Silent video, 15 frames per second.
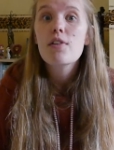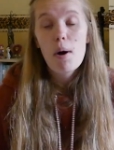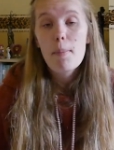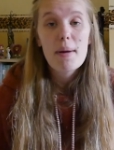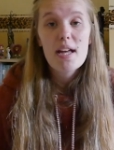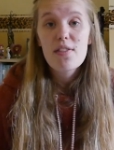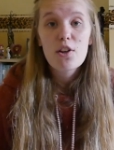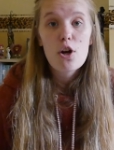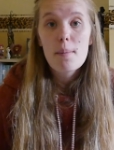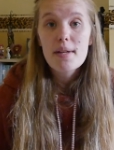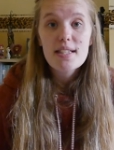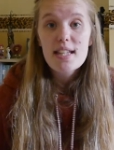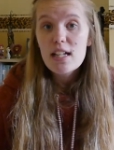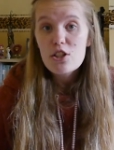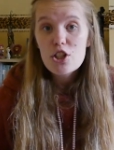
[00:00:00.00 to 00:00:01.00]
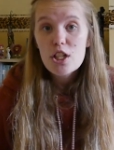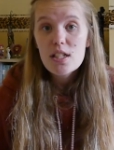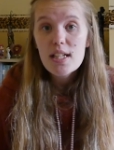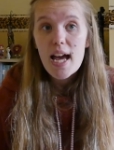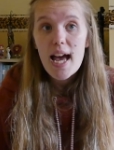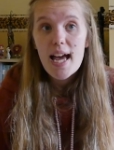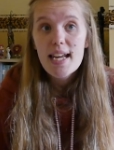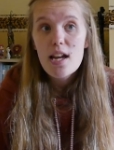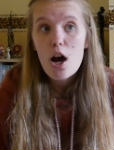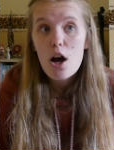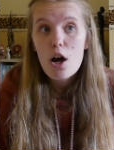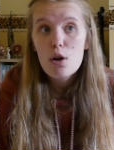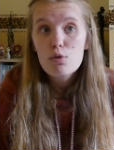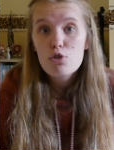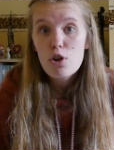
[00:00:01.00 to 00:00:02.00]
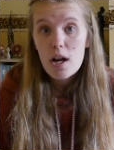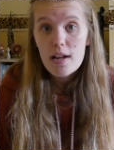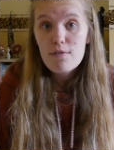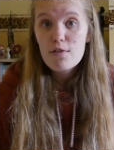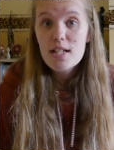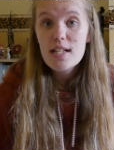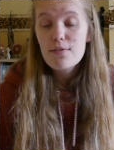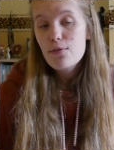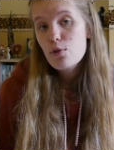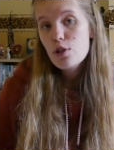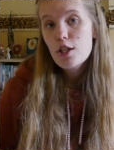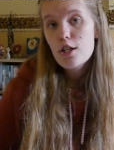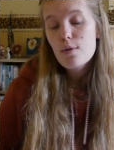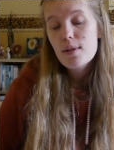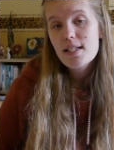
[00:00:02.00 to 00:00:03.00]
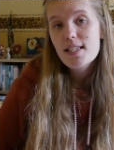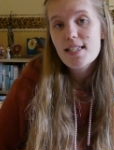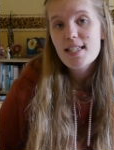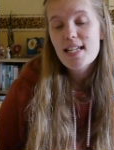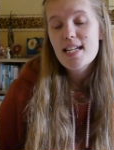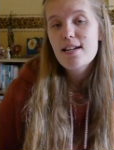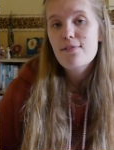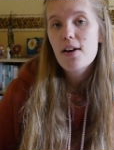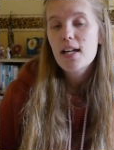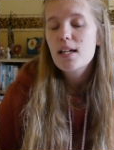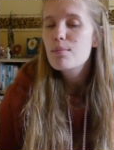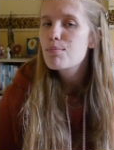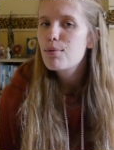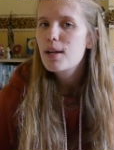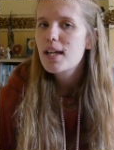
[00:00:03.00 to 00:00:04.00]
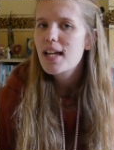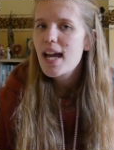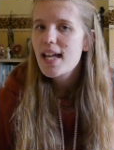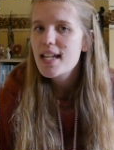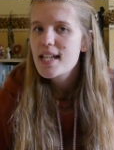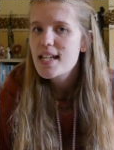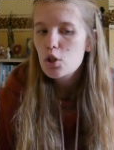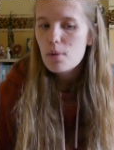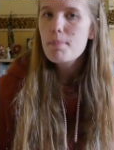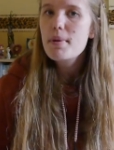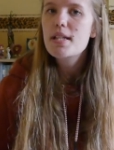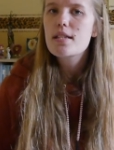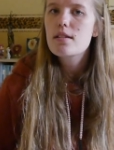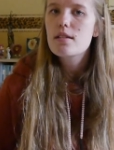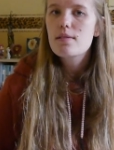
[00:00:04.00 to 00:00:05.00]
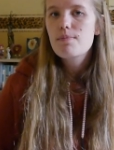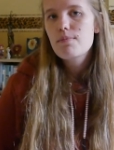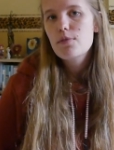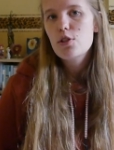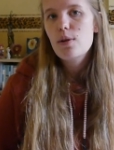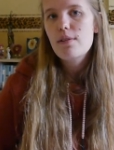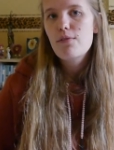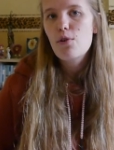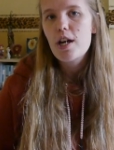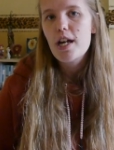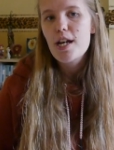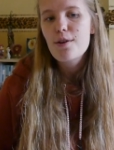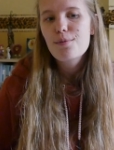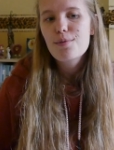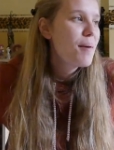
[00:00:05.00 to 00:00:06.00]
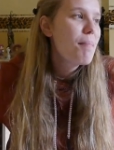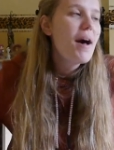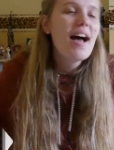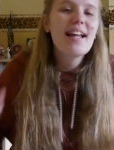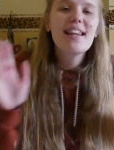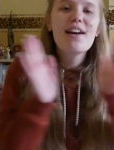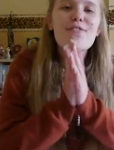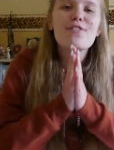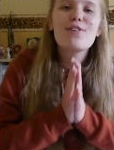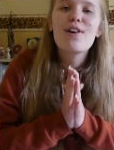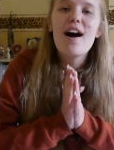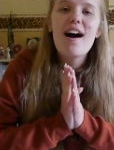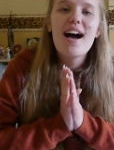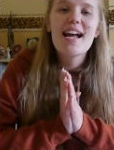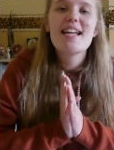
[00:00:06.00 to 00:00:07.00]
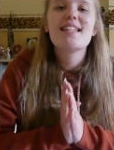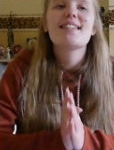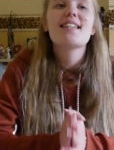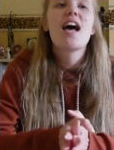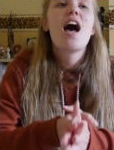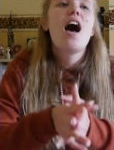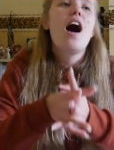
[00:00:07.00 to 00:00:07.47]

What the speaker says: pop it in the comment section and I'll try and read it for you and see if I can bring any good bits to it for you. But I love you guys.